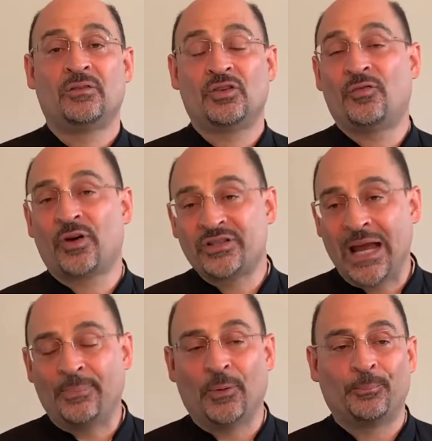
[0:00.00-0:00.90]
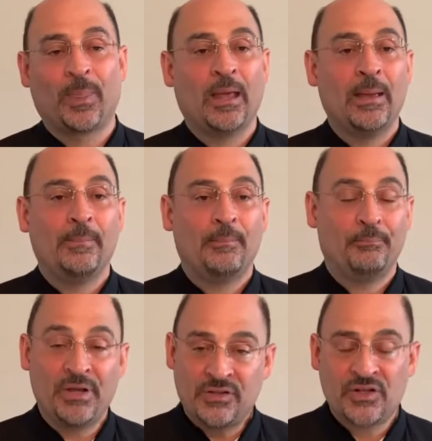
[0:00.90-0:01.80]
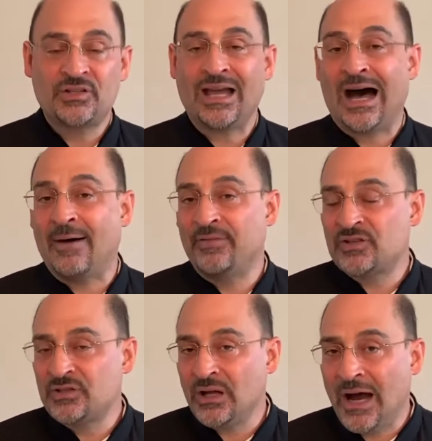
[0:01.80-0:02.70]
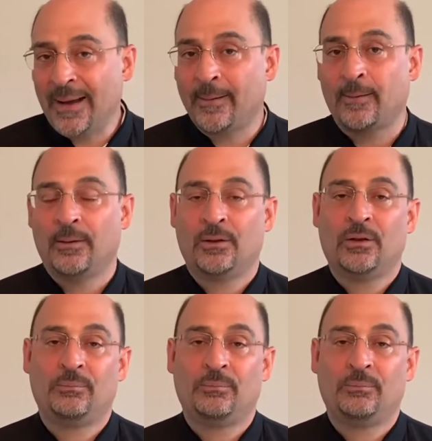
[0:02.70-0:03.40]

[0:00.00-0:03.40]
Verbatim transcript: So, for example, businesses obviously hire